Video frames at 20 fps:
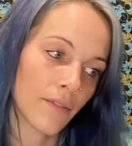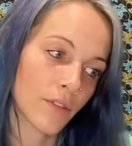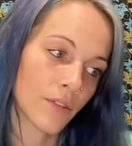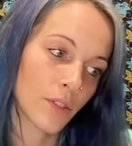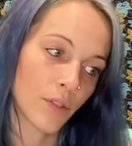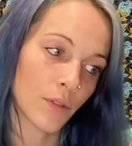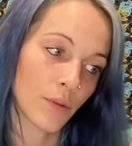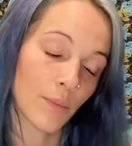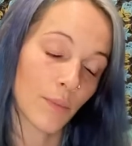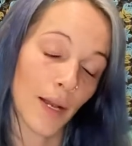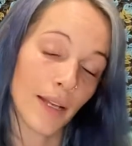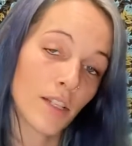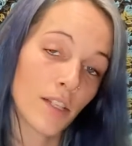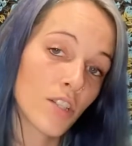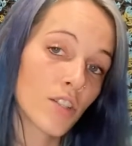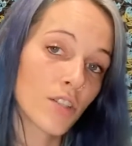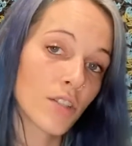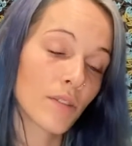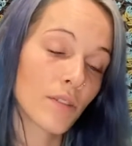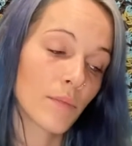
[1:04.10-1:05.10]
to do
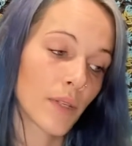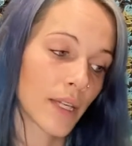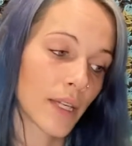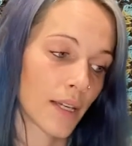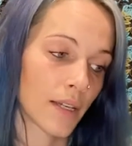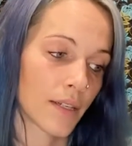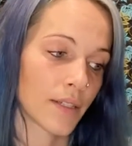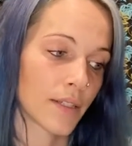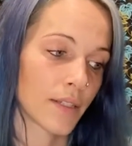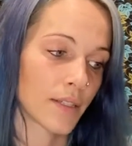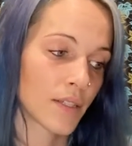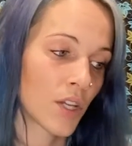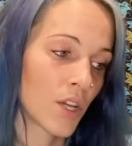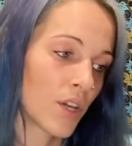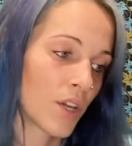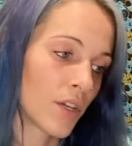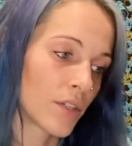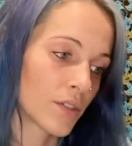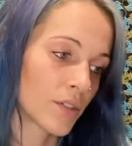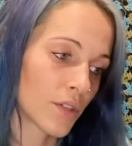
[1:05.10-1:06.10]
much, because
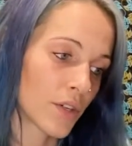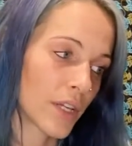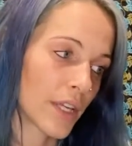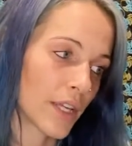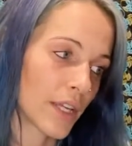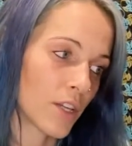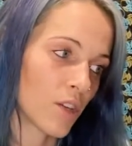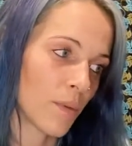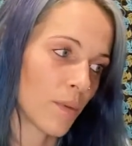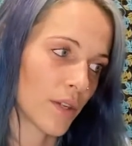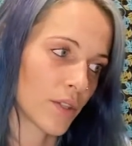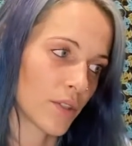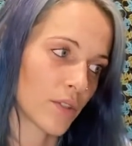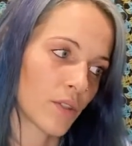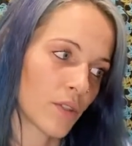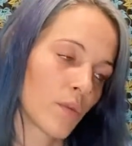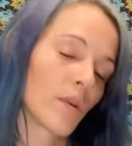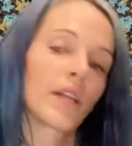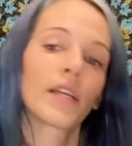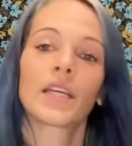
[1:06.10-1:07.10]
during incubation you
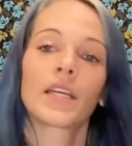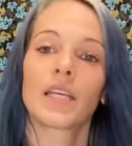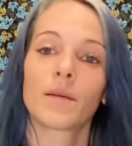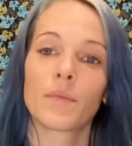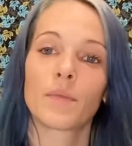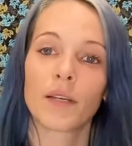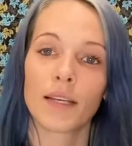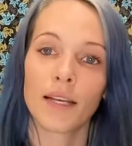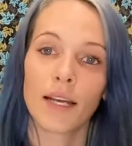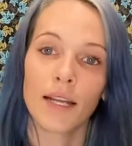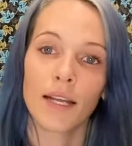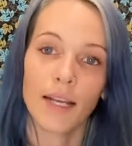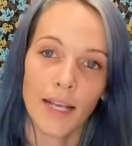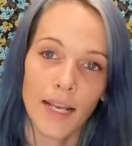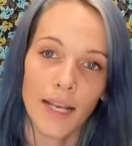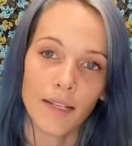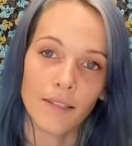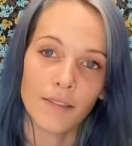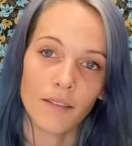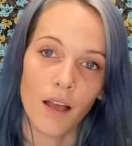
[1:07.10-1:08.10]
want to keep it kind of
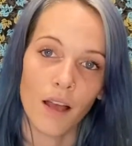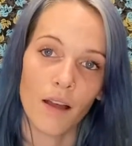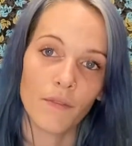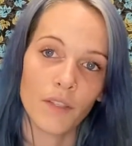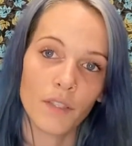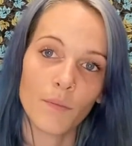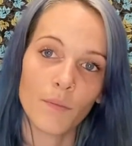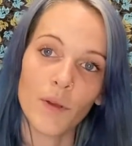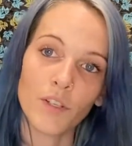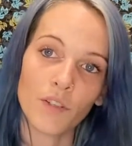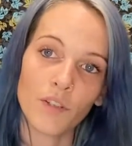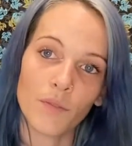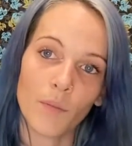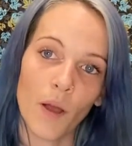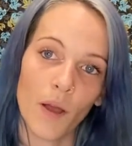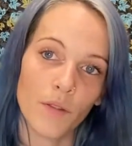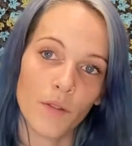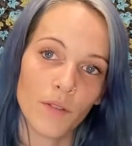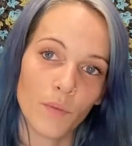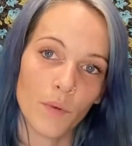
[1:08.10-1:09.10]
hands off as much as
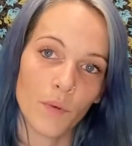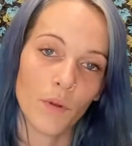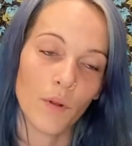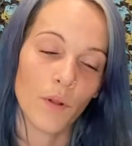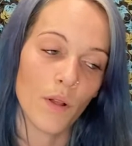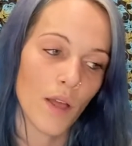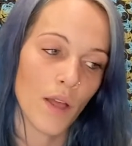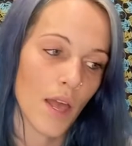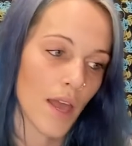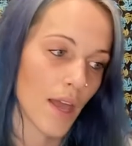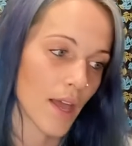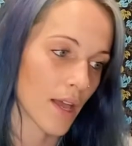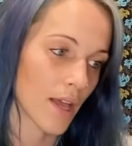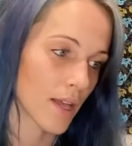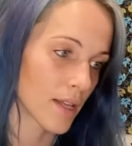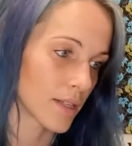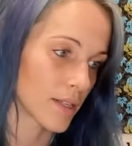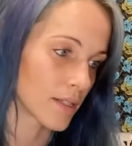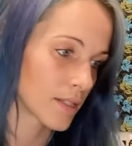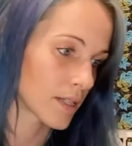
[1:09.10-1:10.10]
possible,
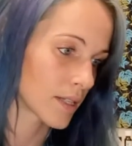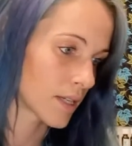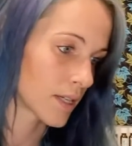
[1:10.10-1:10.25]
and